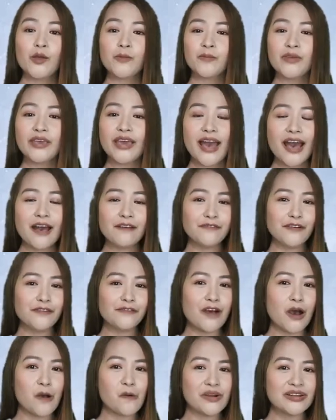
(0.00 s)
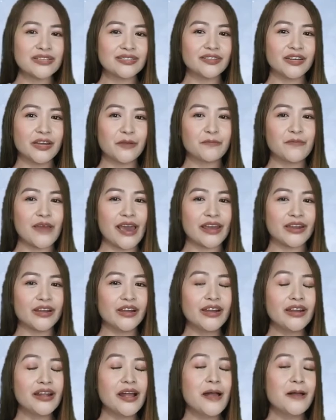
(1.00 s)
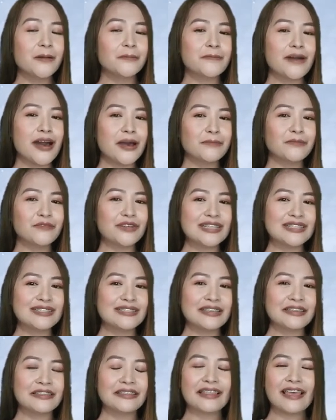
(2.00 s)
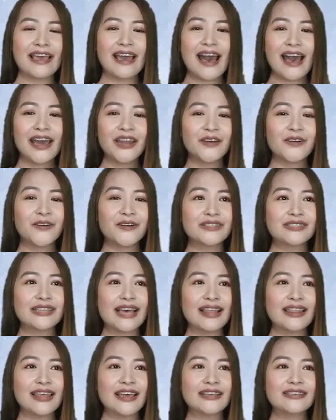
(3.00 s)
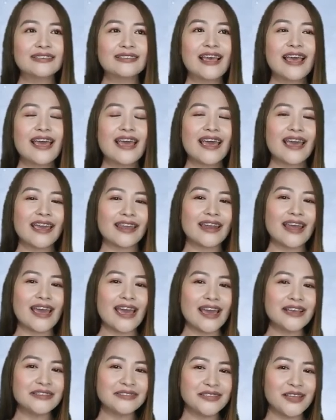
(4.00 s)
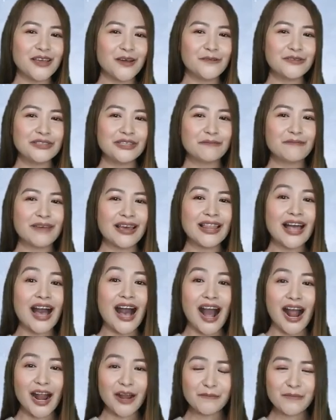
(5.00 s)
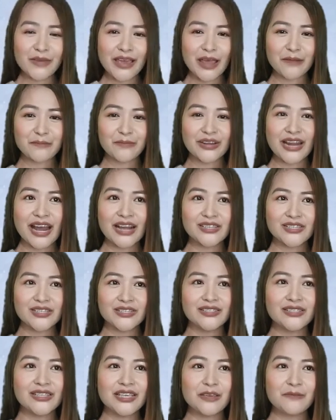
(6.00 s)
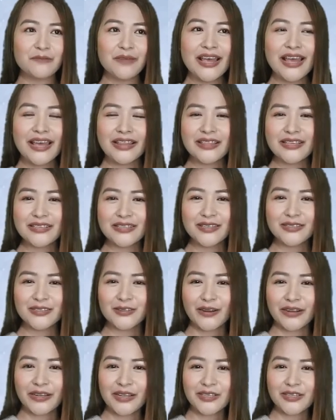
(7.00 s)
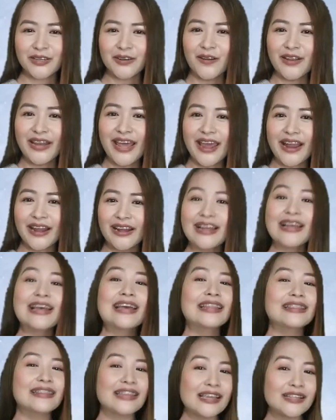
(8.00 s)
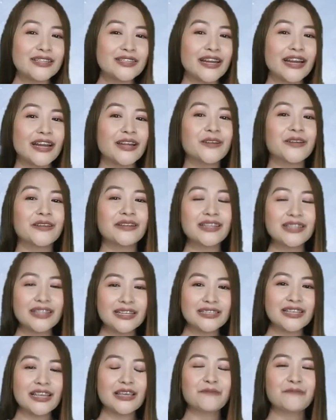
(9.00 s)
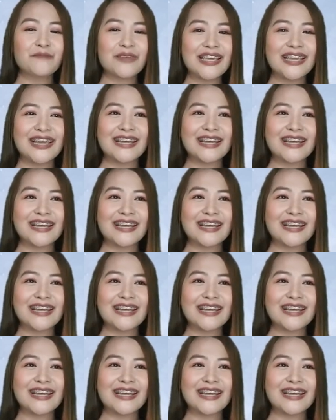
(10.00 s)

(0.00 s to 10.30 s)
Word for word: On behalf of our scriptwriter, Ma'am Christine Lejano Gonzalez, and the SDO Isabela RBI production team, this is your teacher on air, teacher Danita Jean B.